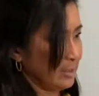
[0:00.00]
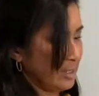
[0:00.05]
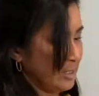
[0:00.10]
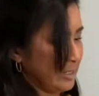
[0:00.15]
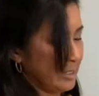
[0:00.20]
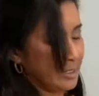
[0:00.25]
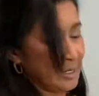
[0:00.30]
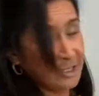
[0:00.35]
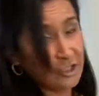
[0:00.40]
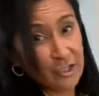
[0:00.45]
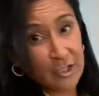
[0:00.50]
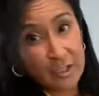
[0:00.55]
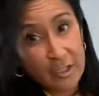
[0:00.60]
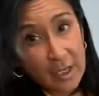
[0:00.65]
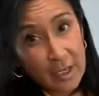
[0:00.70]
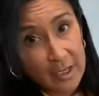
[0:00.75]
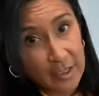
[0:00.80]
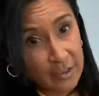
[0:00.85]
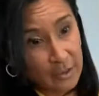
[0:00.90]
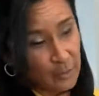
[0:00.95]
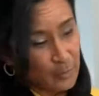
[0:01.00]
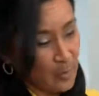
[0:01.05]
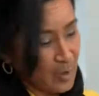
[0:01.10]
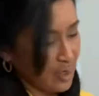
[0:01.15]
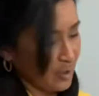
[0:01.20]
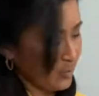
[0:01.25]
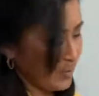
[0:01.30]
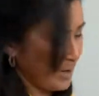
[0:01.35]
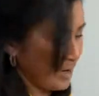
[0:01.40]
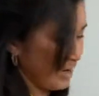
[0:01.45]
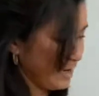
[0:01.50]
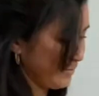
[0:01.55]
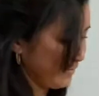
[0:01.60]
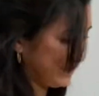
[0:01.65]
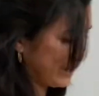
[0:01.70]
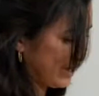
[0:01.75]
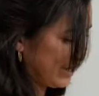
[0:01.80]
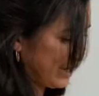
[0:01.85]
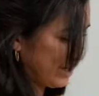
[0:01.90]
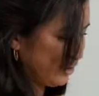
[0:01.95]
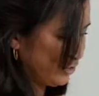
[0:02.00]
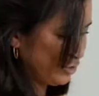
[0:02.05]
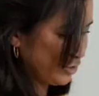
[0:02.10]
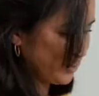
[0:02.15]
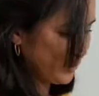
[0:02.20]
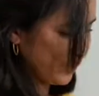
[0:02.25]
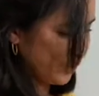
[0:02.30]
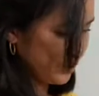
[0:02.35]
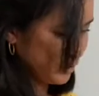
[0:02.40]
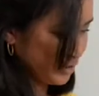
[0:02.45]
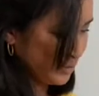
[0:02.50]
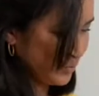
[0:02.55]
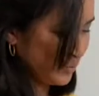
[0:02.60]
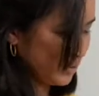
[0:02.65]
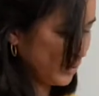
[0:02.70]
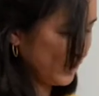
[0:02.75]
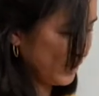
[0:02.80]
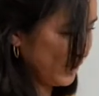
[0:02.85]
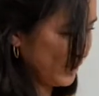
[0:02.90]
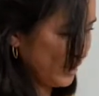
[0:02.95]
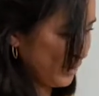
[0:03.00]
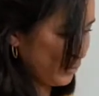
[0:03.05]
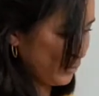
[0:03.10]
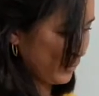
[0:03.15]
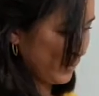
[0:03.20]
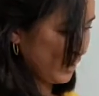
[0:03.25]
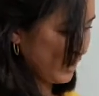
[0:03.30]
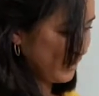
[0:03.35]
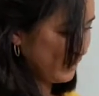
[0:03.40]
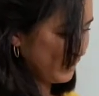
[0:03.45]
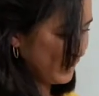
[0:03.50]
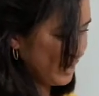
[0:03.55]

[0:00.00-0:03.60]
and I just cut it the wrong way. You're supposed to put it the other way.